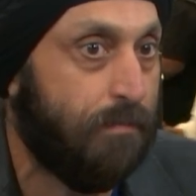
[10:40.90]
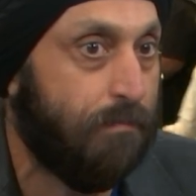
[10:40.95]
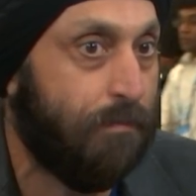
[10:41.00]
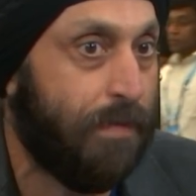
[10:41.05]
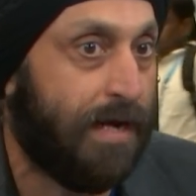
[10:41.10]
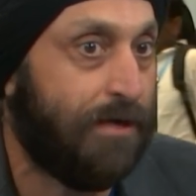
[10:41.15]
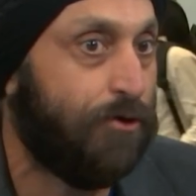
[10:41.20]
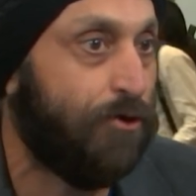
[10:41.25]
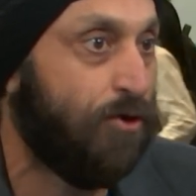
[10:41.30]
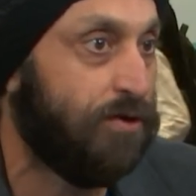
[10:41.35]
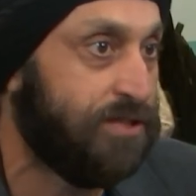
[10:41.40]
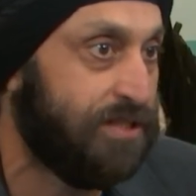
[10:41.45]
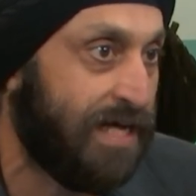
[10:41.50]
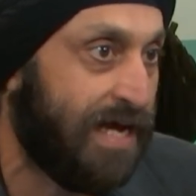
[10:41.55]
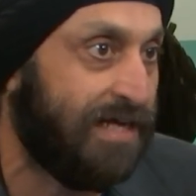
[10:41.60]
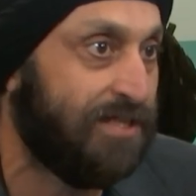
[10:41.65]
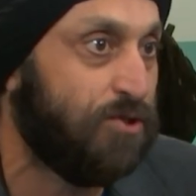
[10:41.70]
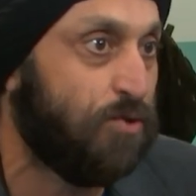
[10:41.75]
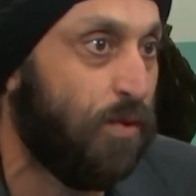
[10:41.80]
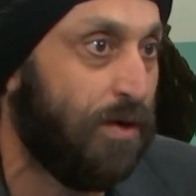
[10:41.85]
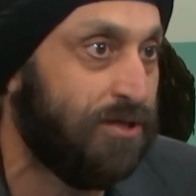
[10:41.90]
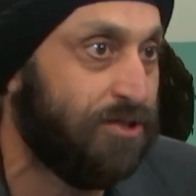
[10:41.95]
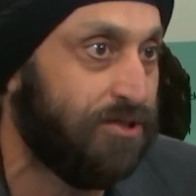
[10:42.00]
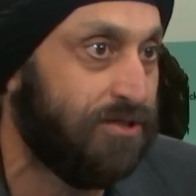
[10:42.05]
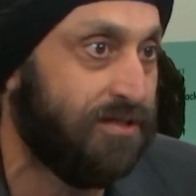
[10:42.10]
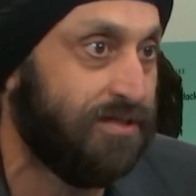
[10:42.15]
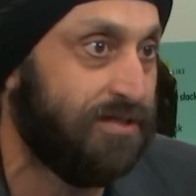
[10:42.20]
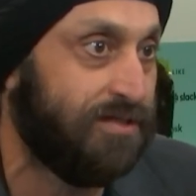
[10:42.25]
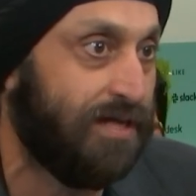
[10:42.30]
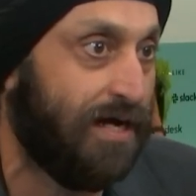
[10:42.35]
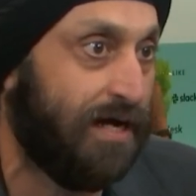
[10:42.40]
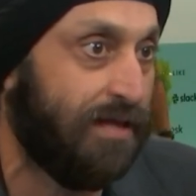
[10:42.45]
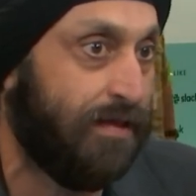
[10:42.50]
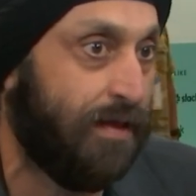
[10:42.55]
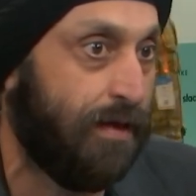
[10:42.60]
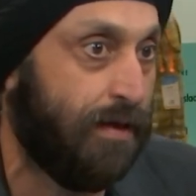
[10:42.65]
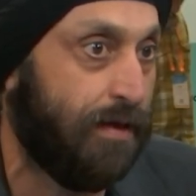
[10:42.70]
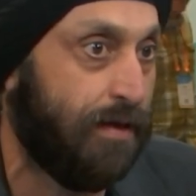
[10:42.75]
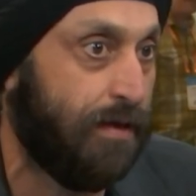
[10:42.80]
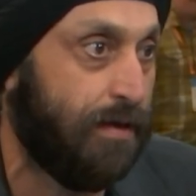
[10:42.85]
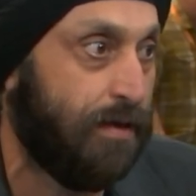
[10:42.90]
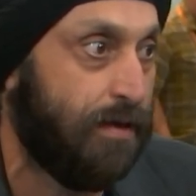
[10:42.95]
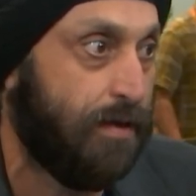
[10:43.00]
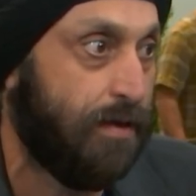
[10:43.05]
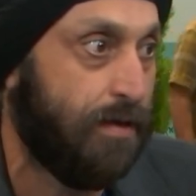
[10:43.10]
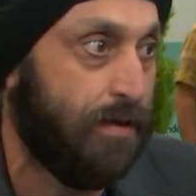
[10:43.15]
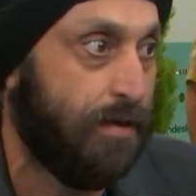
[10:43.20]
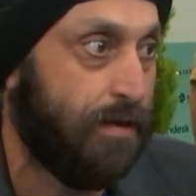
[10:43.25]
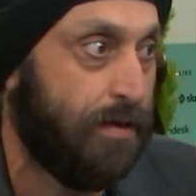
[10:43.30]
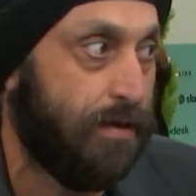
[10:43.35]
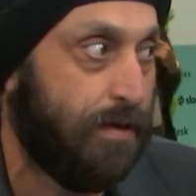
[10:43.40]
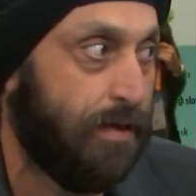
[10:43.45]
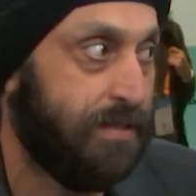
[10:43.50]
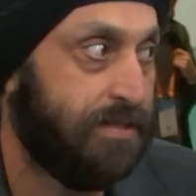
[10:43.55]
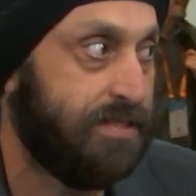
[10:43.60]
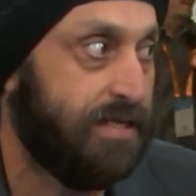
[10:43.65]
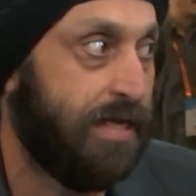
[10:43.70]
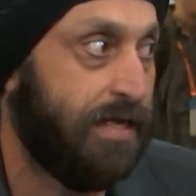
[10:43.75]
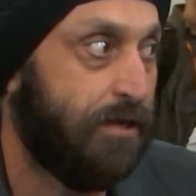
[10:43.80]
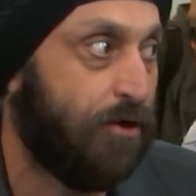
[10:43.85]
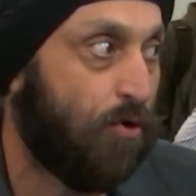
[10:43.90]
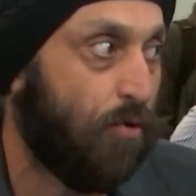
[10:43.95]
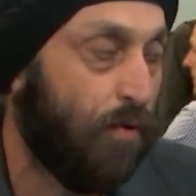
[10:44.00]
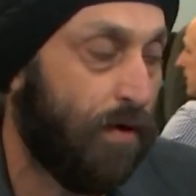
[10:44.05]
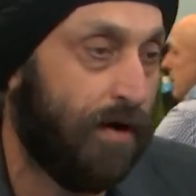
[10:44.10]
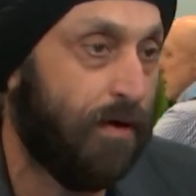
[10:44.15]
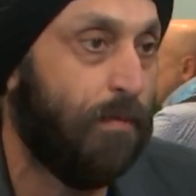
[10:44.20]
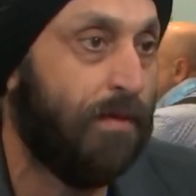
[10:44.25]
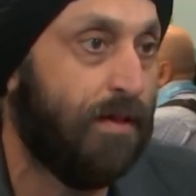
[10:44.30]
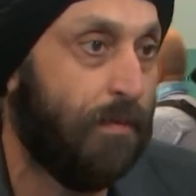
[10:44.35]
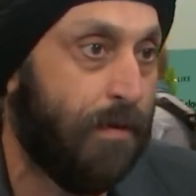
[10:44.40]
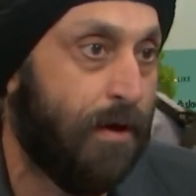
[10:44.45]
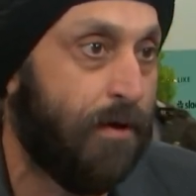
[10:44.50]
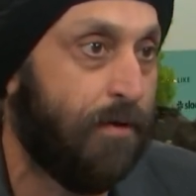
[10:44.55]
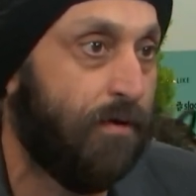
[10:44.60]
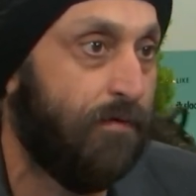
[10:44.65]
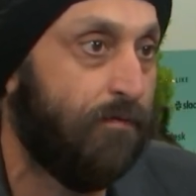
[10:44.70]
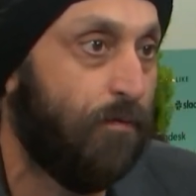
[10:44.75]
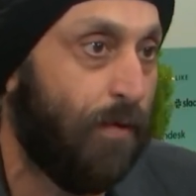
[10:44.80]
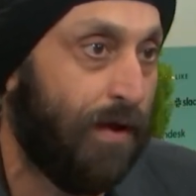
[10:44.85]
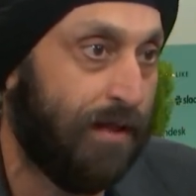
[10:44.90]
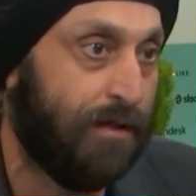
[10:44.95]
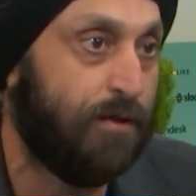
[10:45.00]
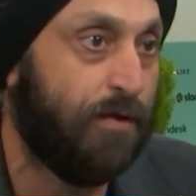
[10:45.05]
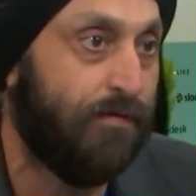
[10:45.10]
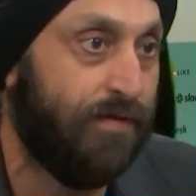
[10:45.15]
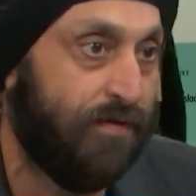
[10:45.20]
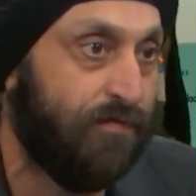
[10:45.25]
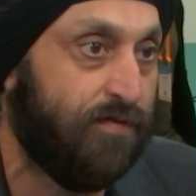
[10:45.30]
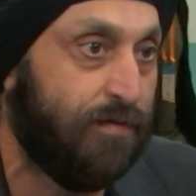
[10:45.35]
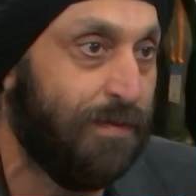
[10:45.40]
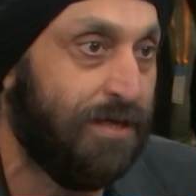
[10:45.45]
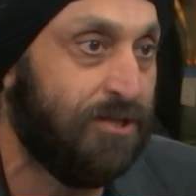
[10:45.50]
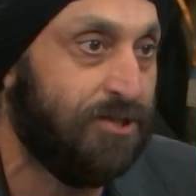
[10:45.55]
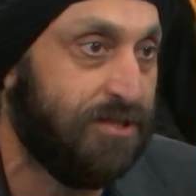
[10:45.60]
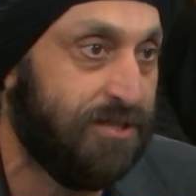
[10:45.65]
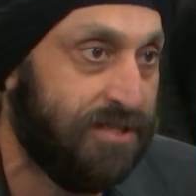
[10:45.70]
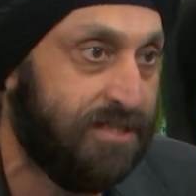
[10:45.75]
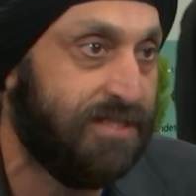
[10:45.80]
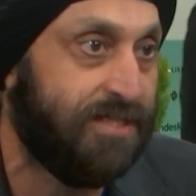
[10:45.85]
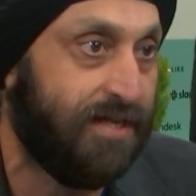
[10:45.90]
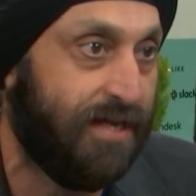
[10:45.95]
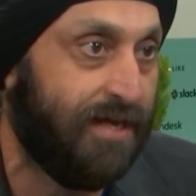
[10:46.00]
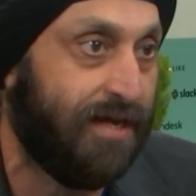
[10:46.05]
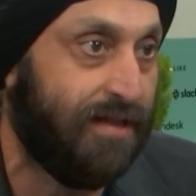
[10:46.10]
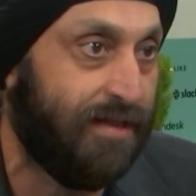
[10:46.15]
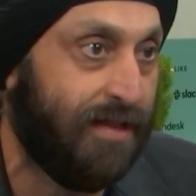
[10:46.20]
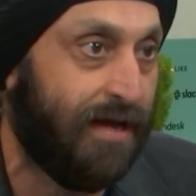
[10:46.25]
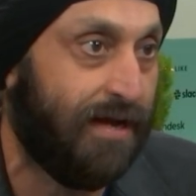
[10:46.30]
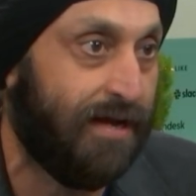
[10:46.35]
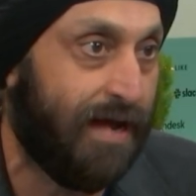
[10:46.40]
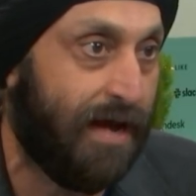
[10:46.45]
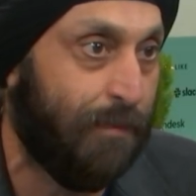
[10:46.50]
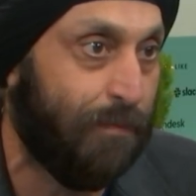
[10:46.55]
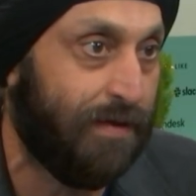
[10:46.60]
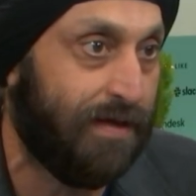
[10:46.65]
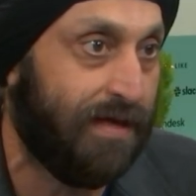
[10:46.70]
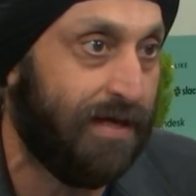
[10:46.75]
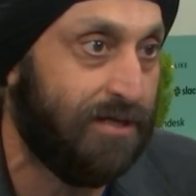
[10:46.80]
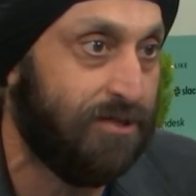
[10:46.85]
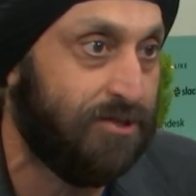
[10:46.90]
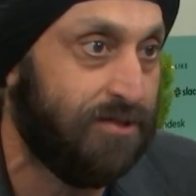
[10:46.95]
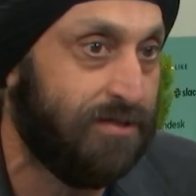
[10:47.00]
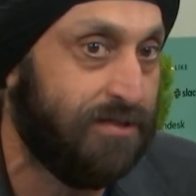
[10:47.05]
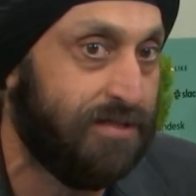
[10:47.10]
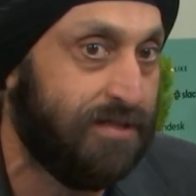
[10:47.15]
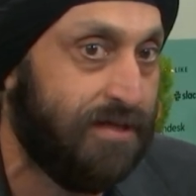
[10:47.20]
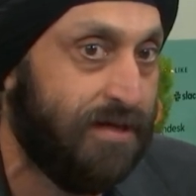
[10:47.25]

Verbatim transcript: back to your SaaS questions, yeah. I think this incredible amount of wealth of information sitting in that applications